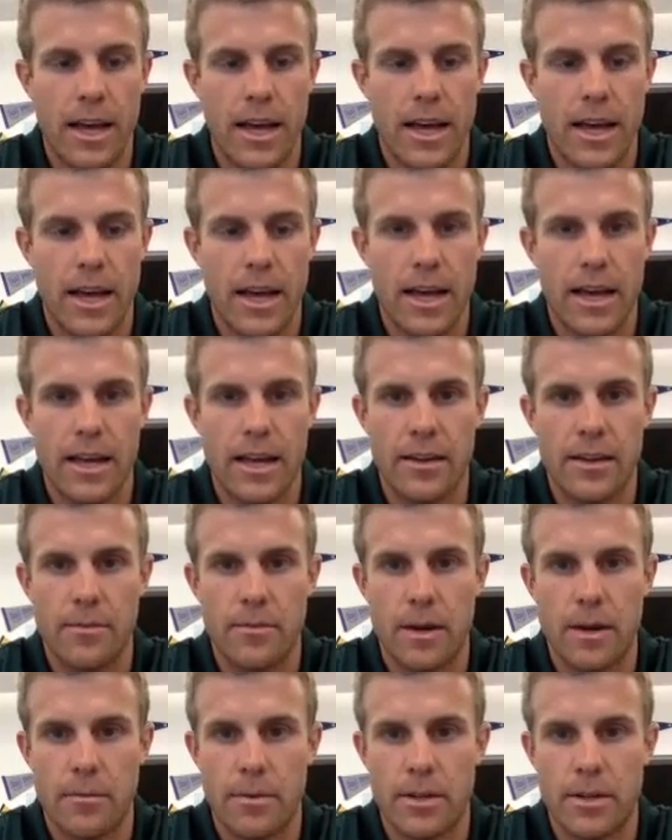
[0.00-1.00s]
and
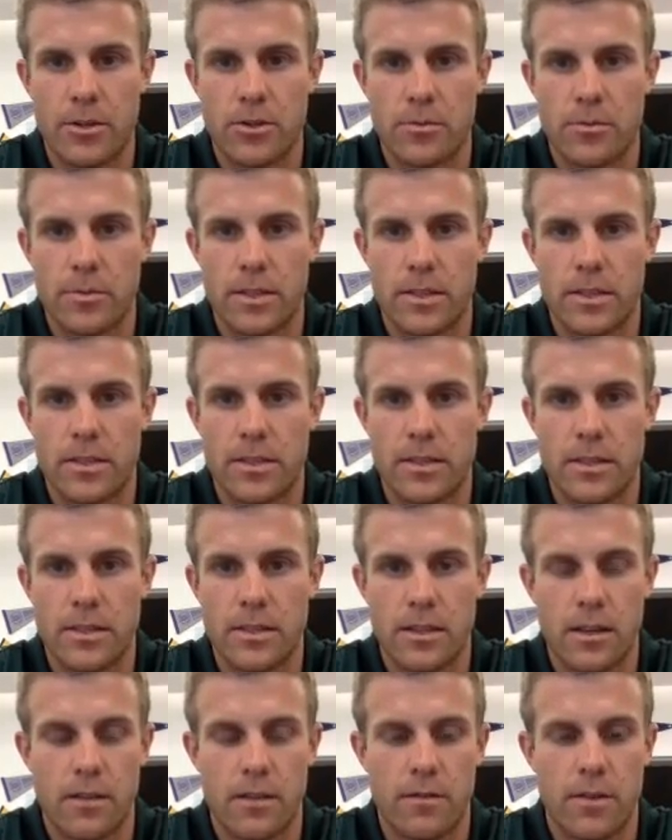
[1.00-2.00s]
my measurements
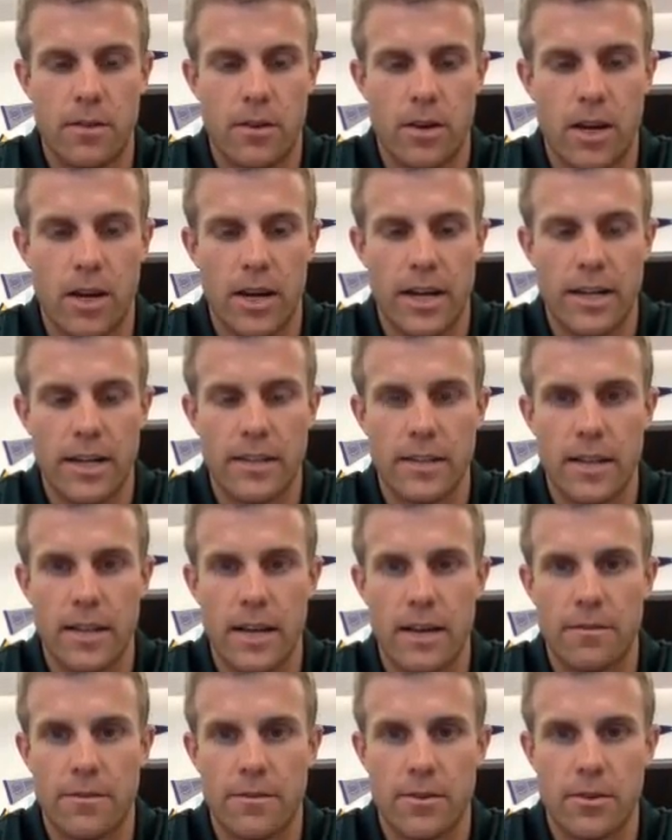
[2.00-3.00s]
of their height
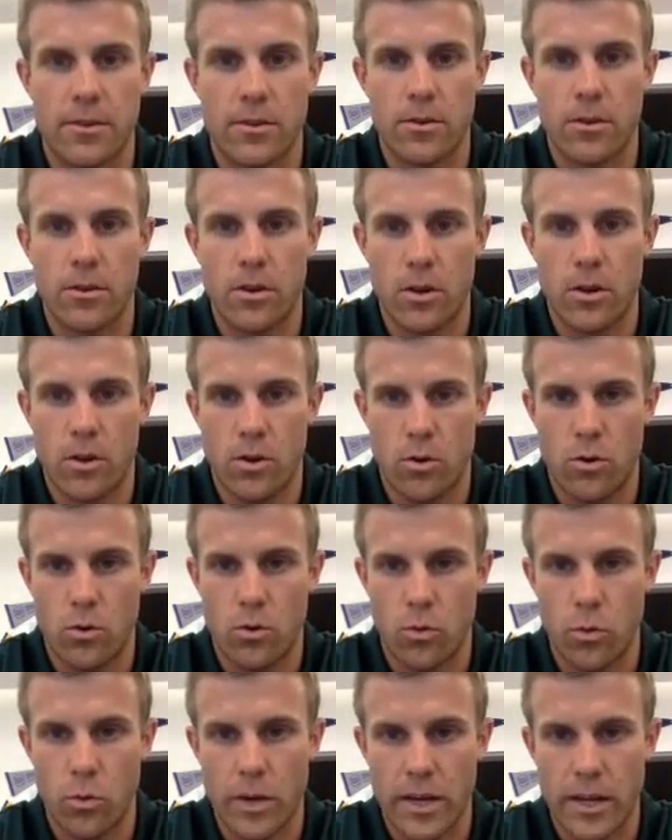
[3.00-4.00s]
after
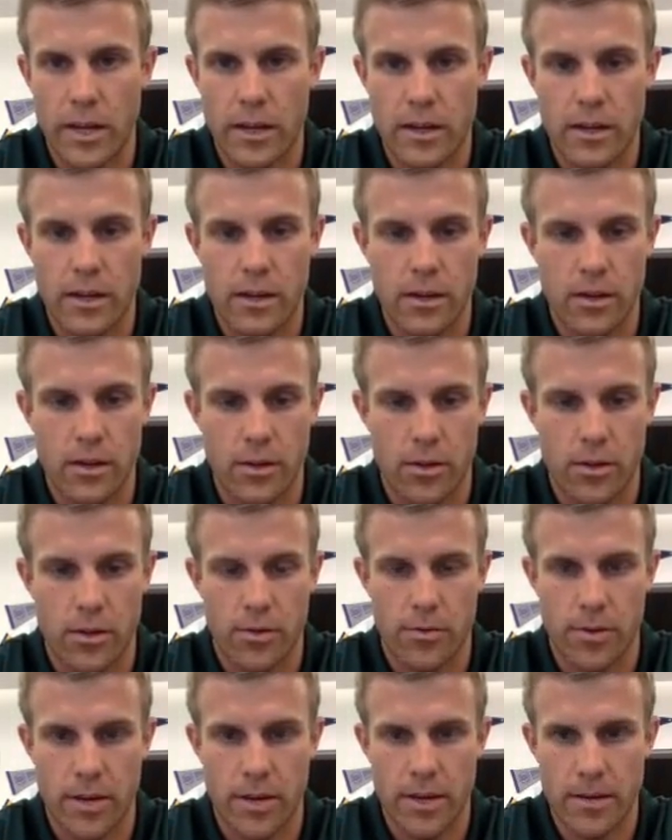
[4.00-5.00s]
week
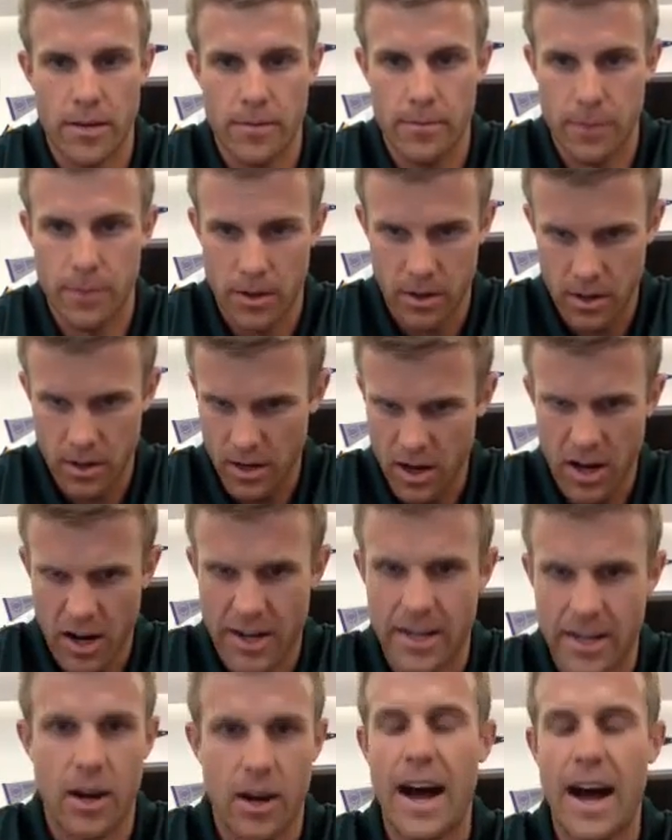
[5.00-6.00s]
3. All
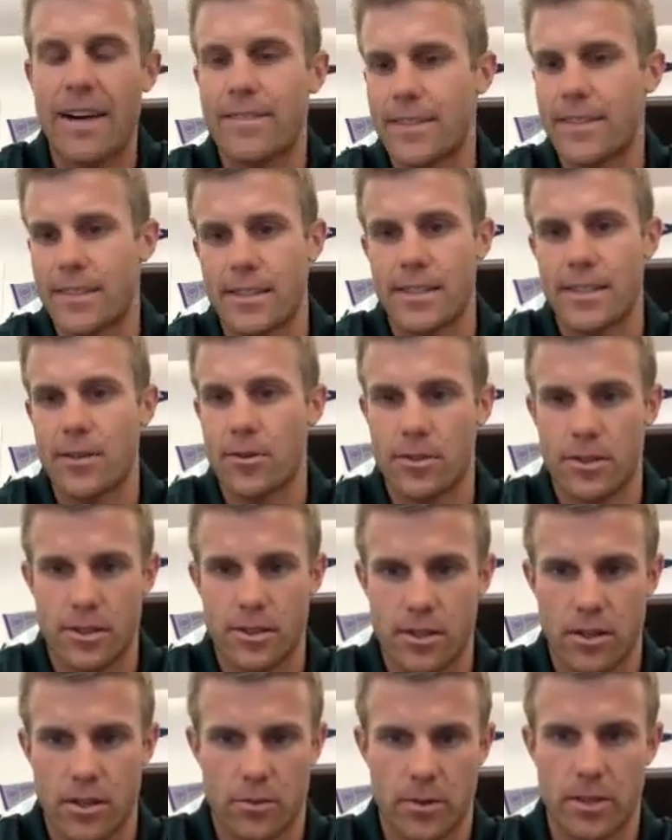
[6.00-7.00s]
right, now obviously yours is
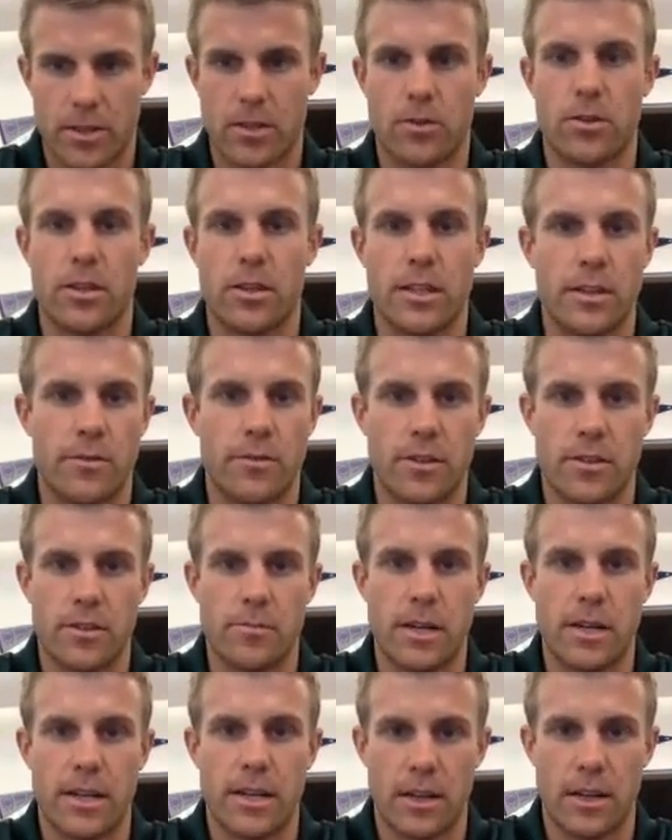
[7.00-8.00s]
going to be totally different
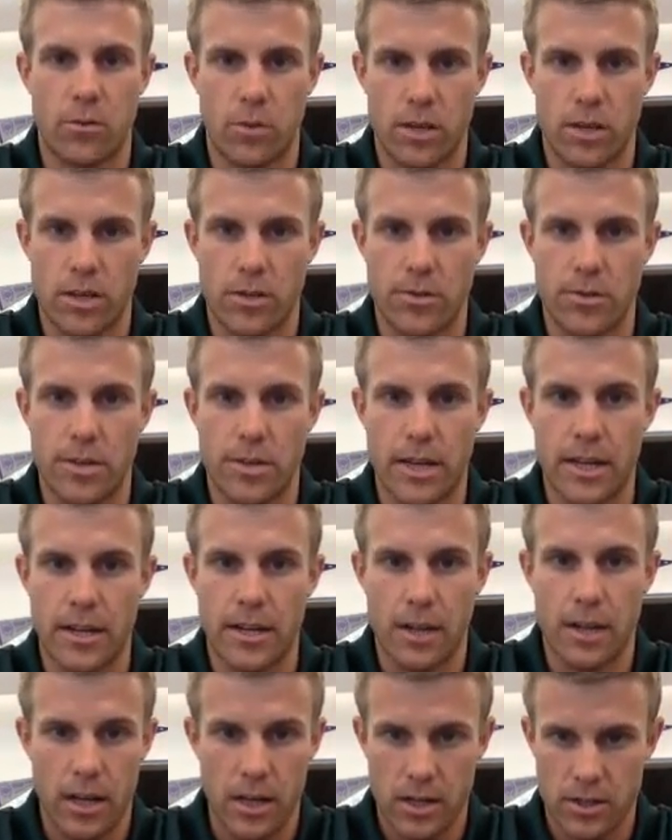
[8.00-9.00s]
depending on what you did,
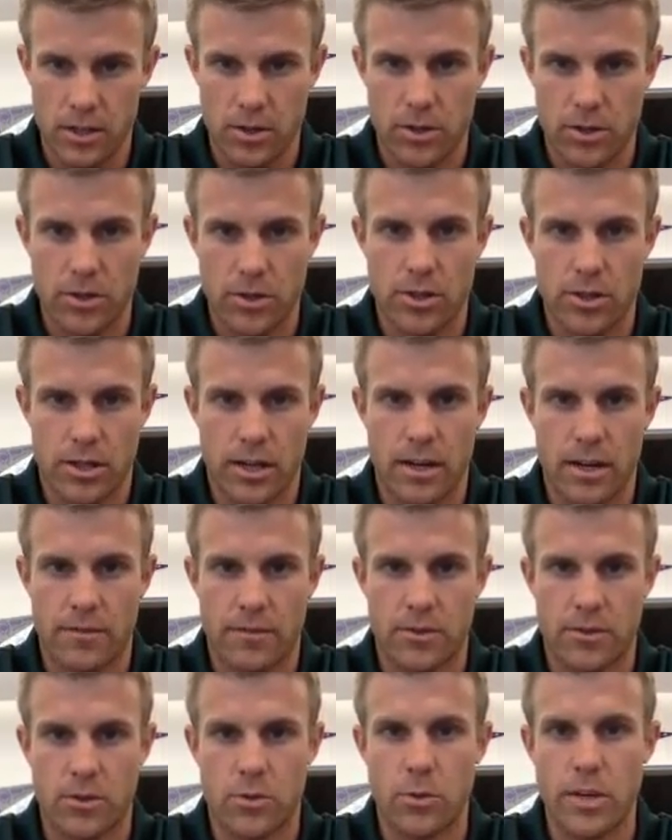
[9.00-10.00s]
so you're just going to have
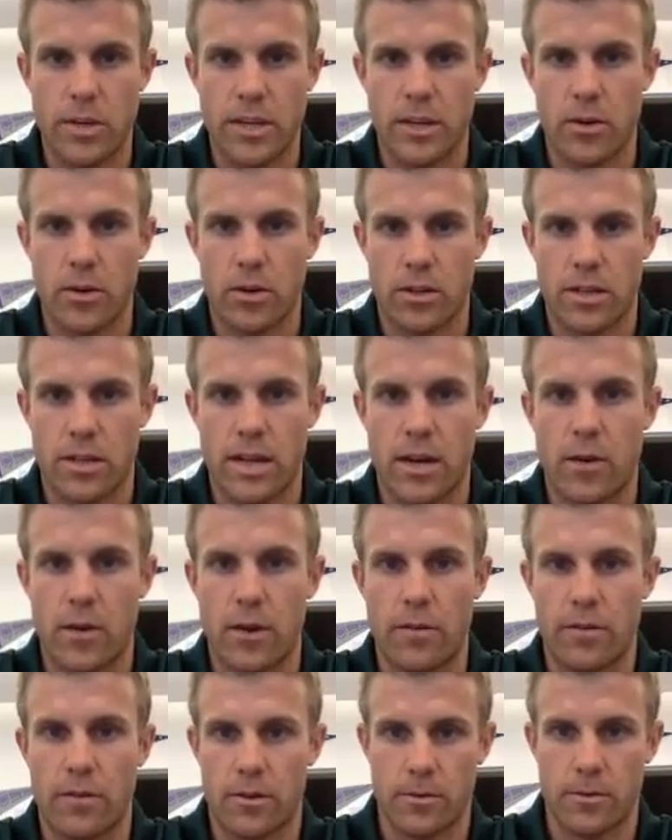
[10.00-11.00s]
to tweak yours
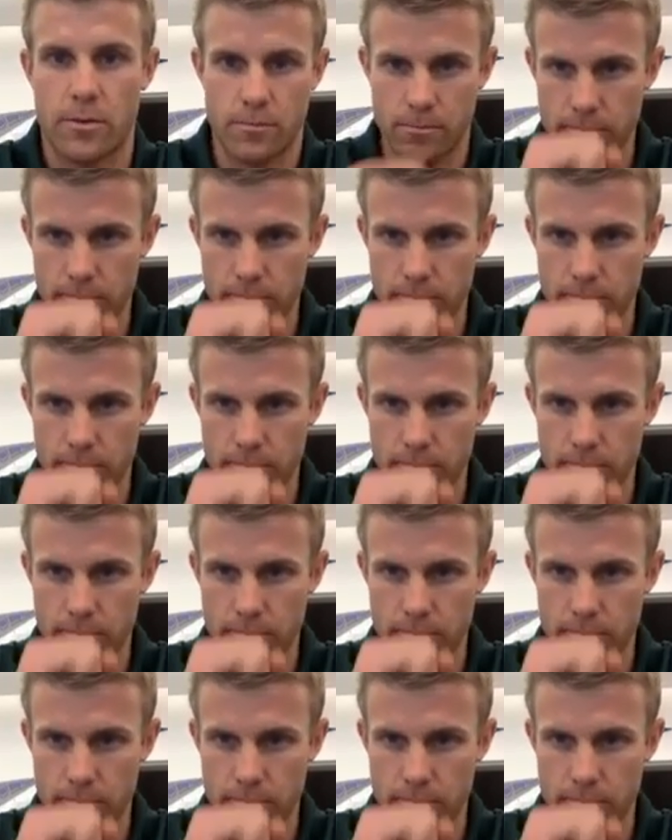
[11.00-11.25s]
however